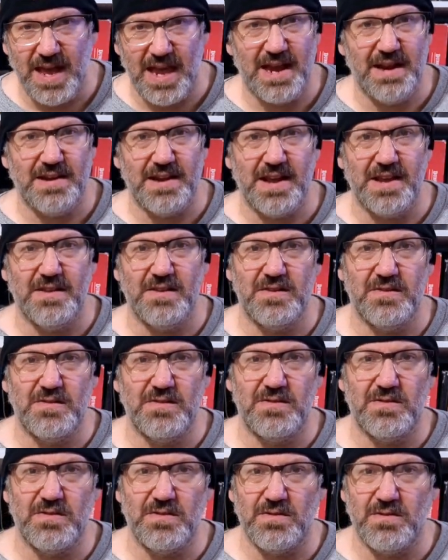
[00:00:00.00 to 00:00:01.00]
8
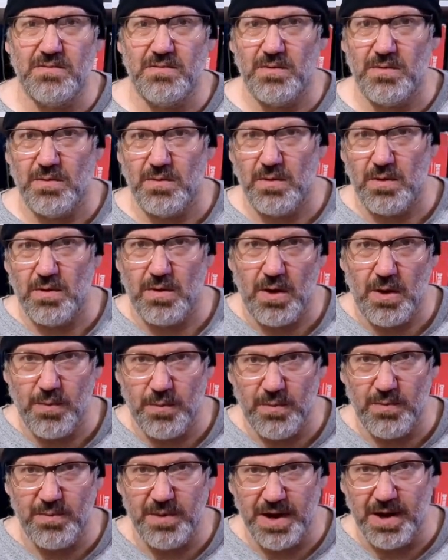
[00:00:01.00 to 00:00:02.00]
days
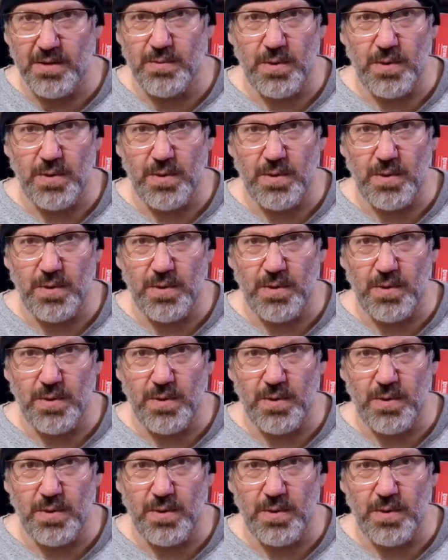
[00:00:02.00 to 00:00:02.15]
in a